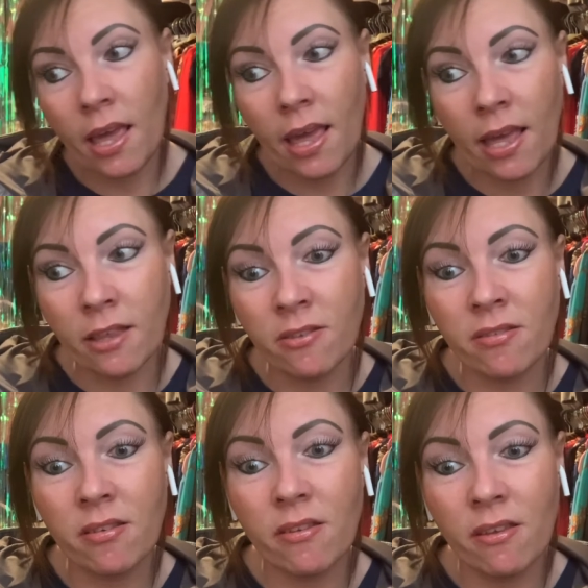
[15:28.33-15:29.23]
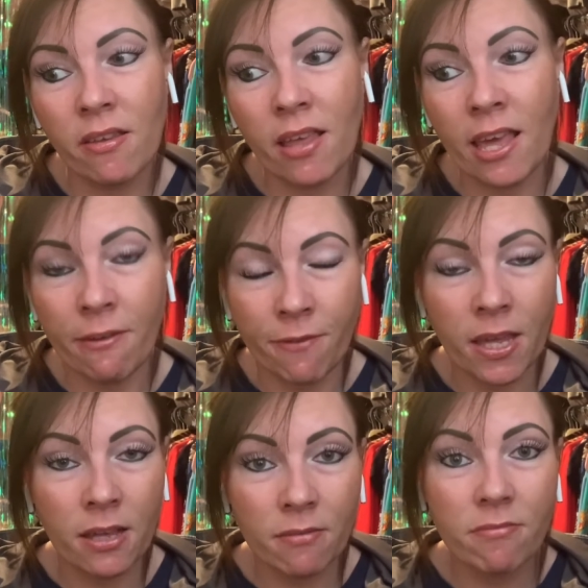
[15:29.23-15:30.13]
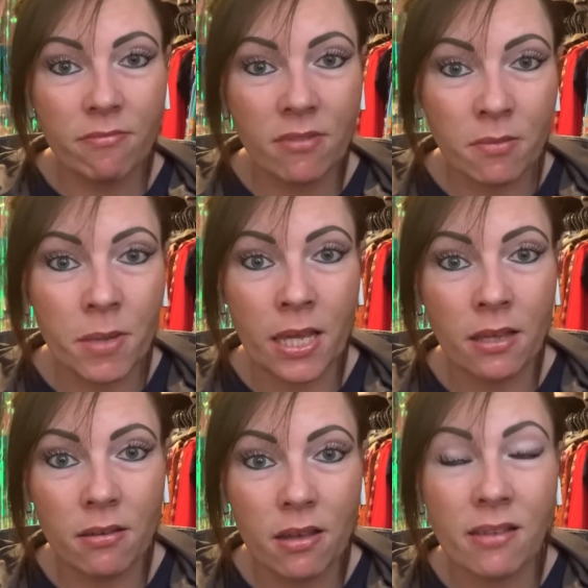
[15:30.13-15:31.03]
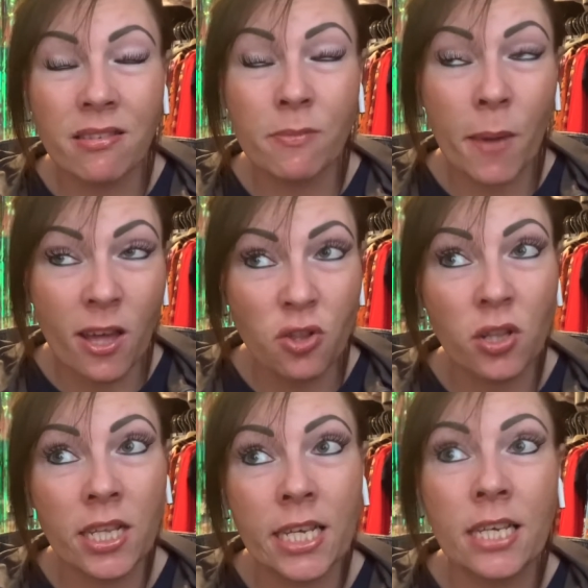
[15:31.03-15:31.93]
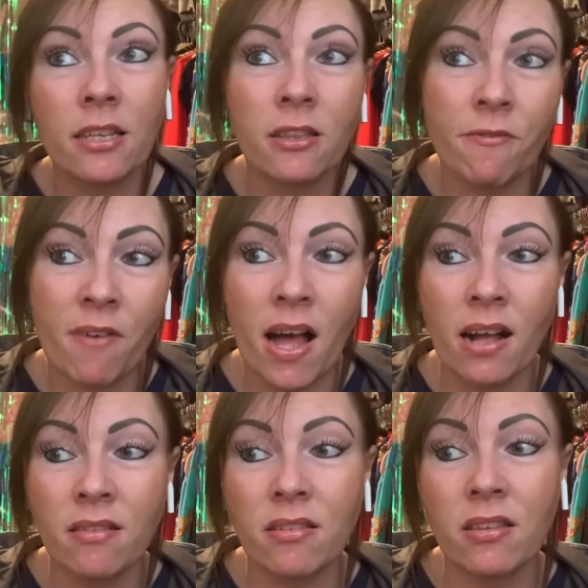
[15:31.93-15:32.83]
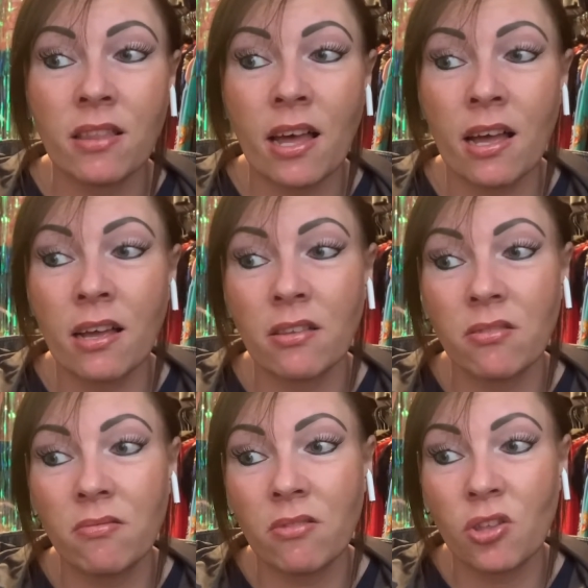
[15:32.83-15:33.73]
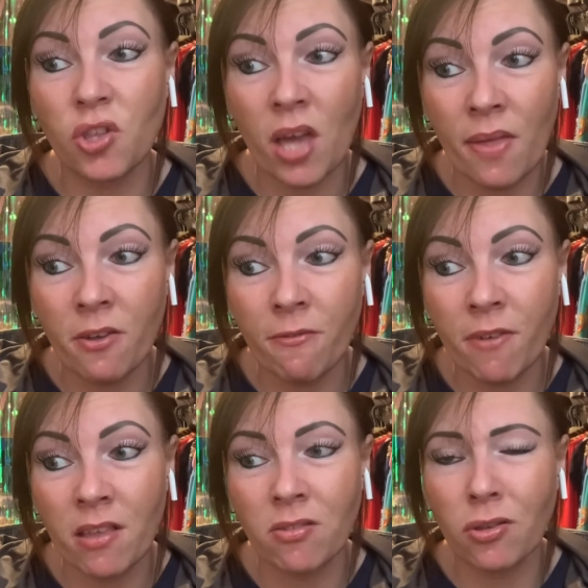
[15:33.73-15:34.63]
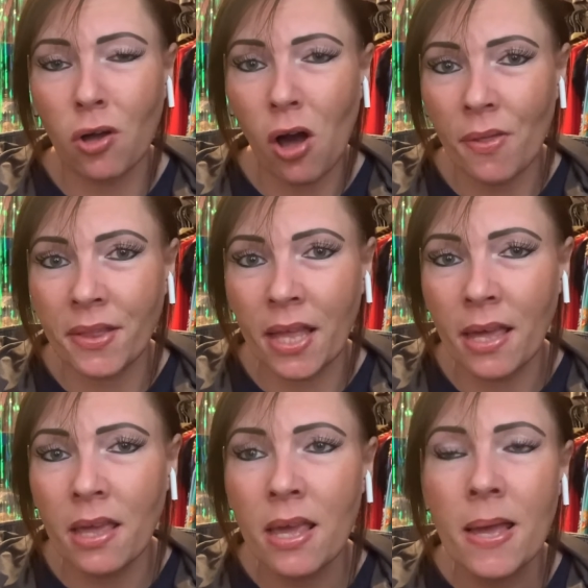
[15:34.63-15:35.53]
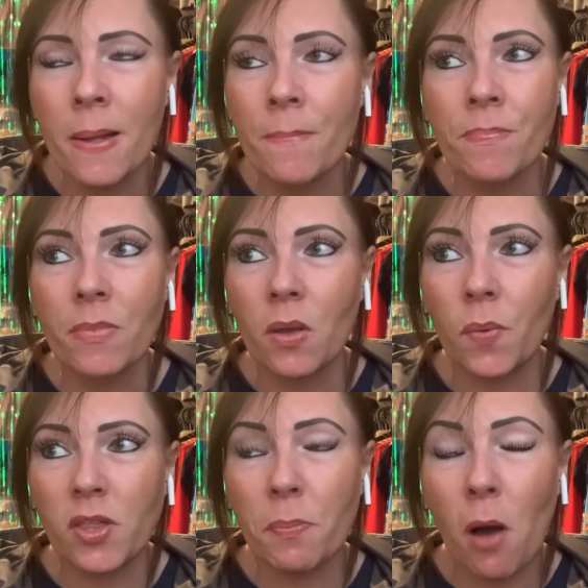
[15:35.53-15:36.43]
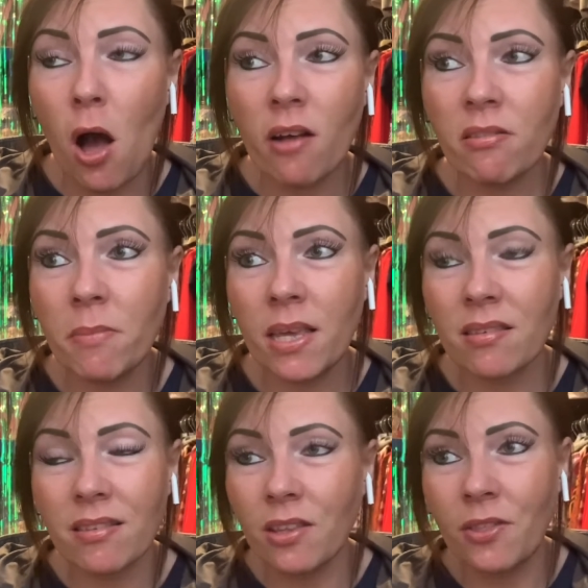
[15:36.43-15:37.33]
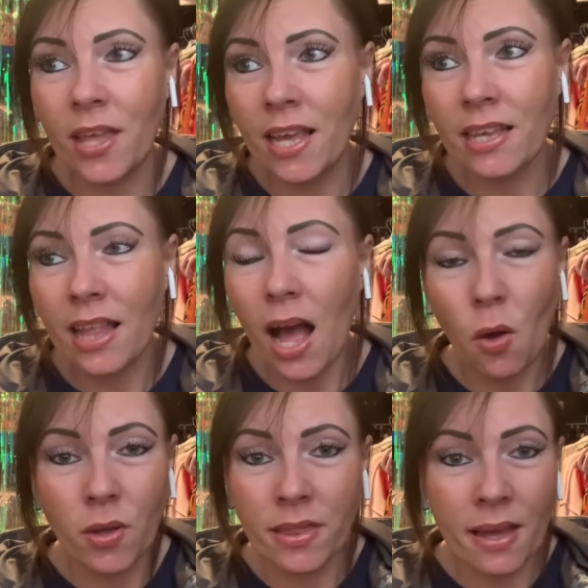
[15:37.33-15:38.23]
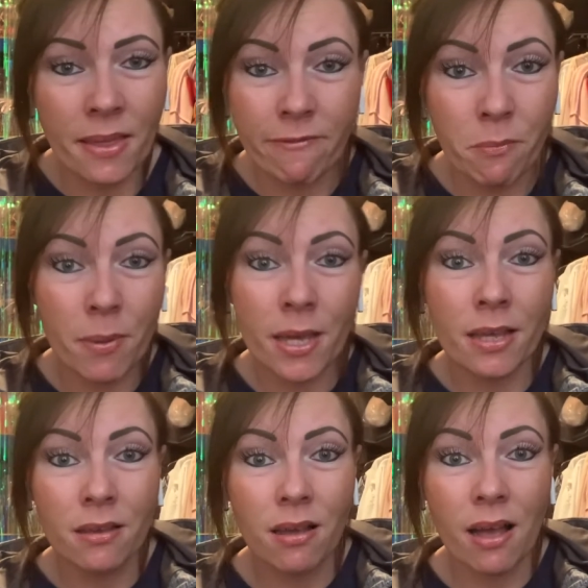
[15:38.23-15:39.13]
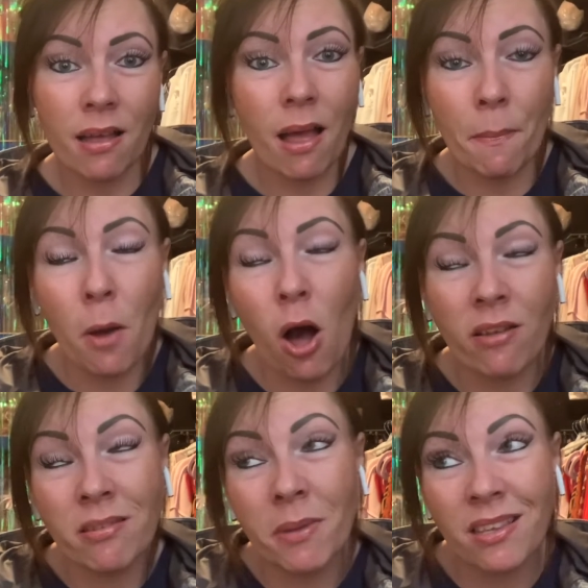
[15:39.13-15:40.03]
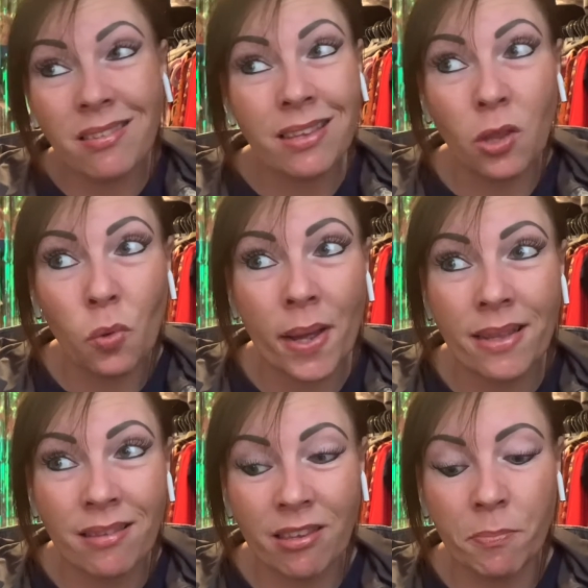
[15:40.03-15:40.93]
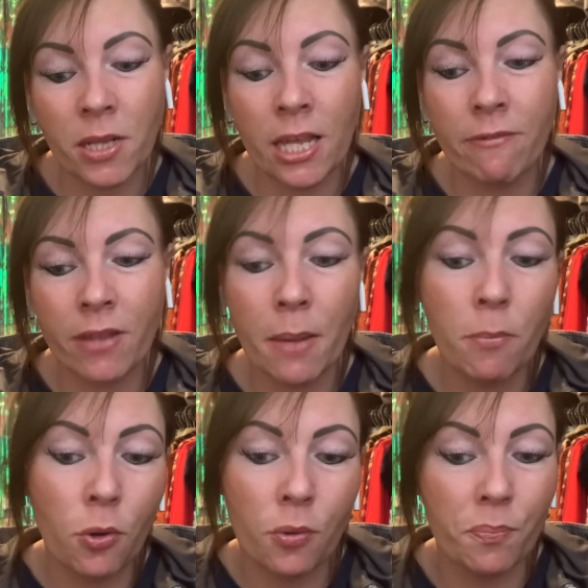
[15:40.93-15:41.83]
it's iffy to me. Especially the fact that the sheriff is the coroner. Which a part of me is still thinking, how can that even be? A part of me is still quite disbelieving it, but